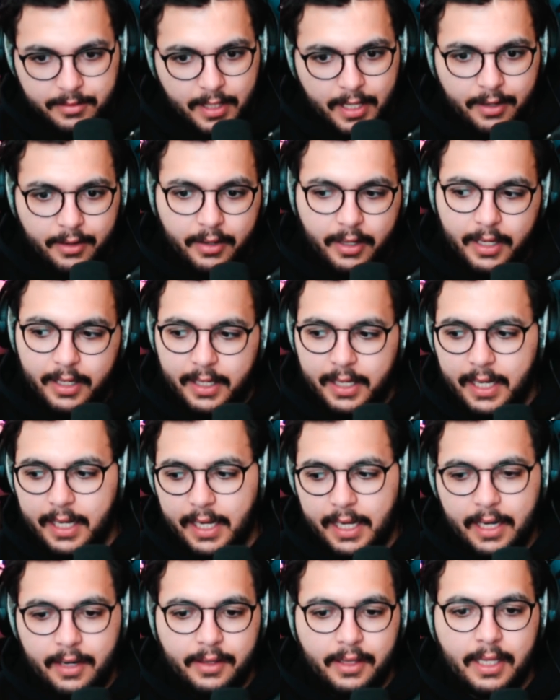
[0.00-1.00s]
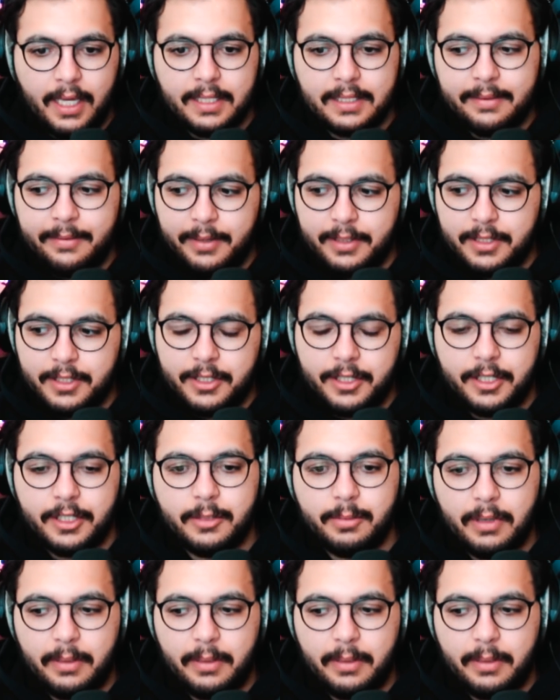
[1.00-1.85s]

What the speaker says: I can't count the last time I went to church,